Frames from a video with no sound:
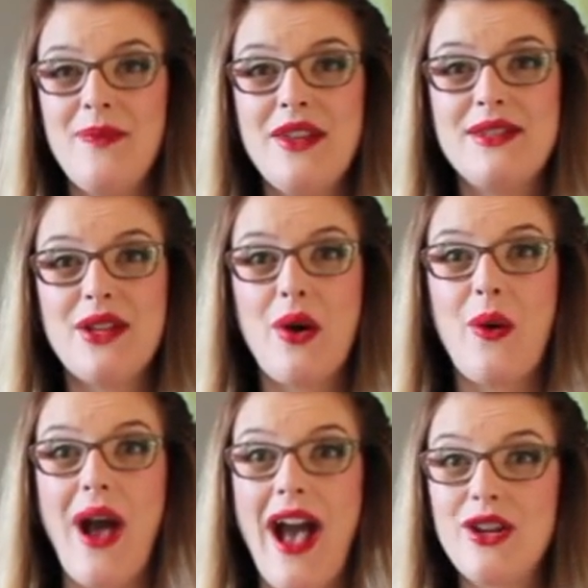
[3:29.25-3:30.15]

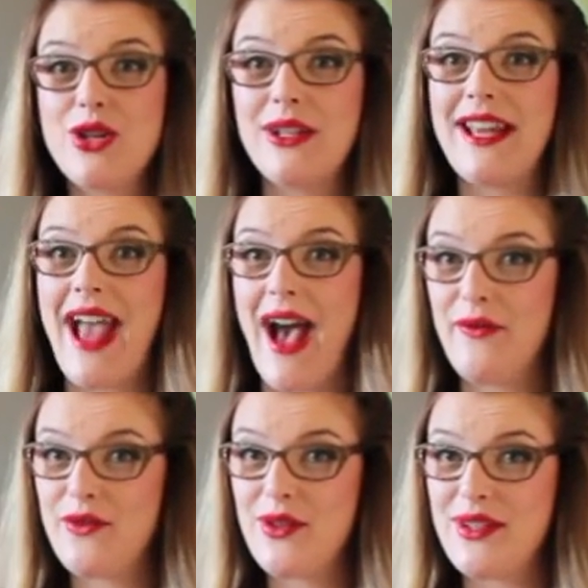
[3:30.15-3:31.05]
So actually,
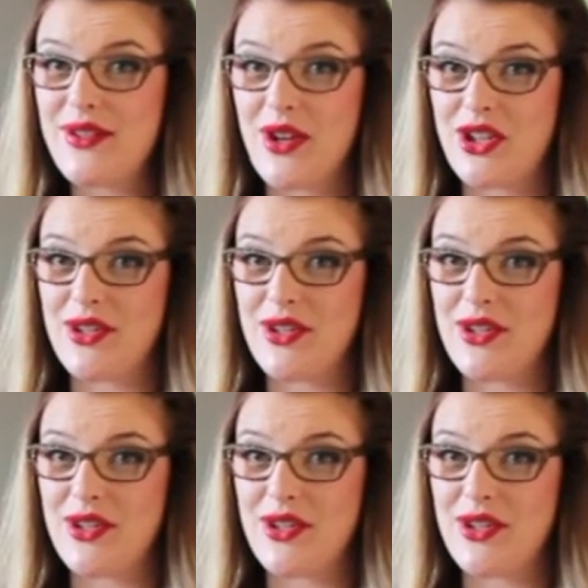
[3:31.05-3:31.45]
after the stretch